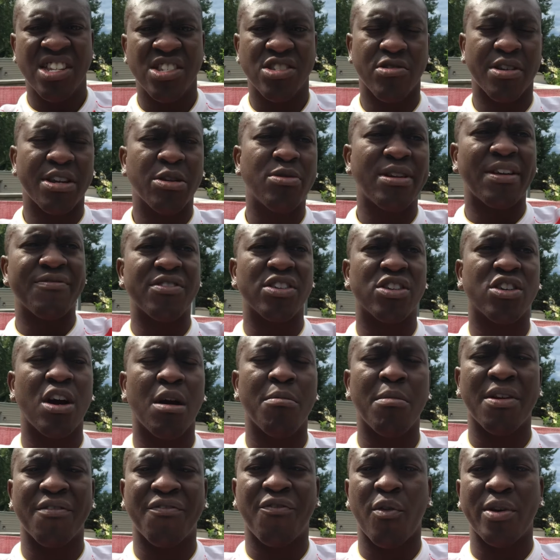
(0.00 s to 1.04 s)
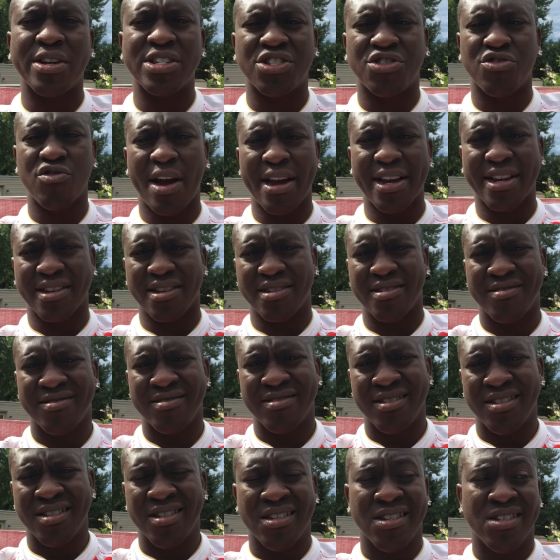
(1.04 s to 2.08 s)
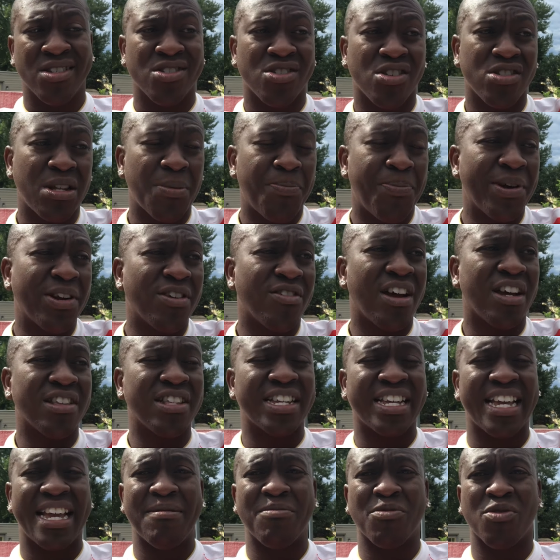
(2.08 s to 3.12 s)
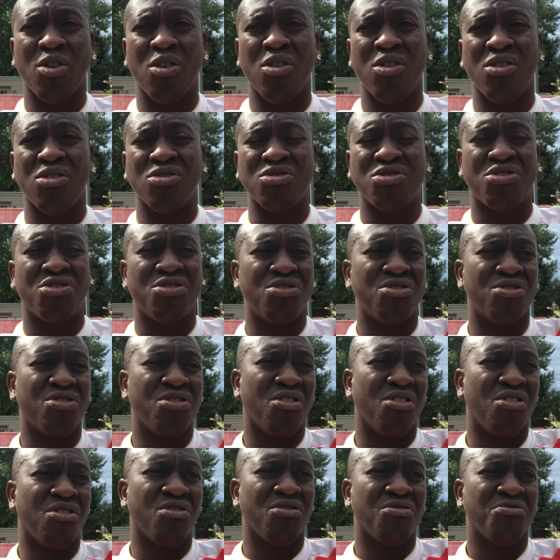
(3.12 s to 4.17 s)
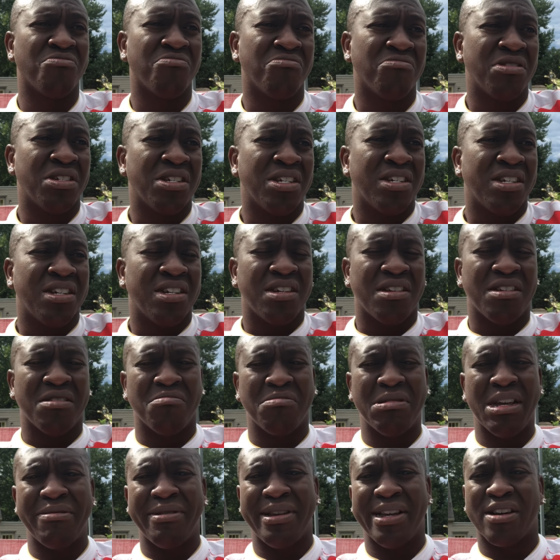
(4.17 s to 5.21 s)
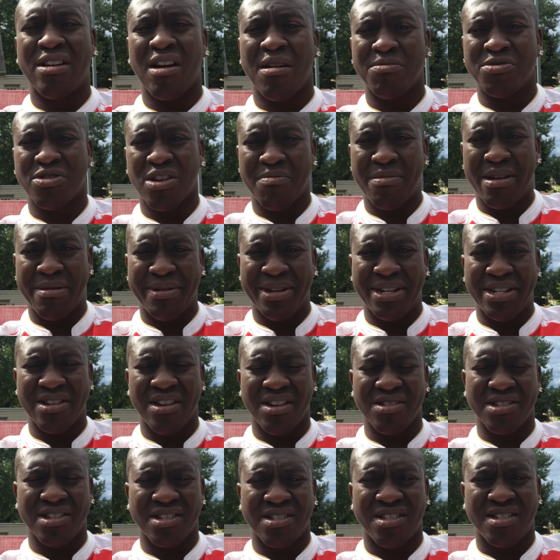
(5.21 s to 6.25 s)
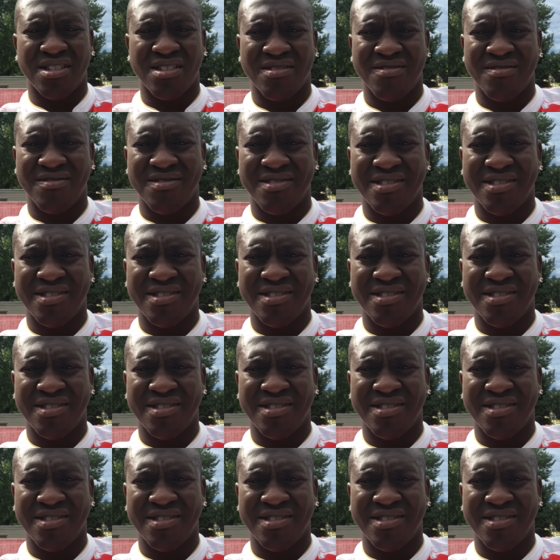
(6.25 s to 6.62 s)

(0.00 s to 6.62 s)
So he would have to come on for a striker. So depending on how the game goes, you know, maybe he comes on, maybe he doesn't.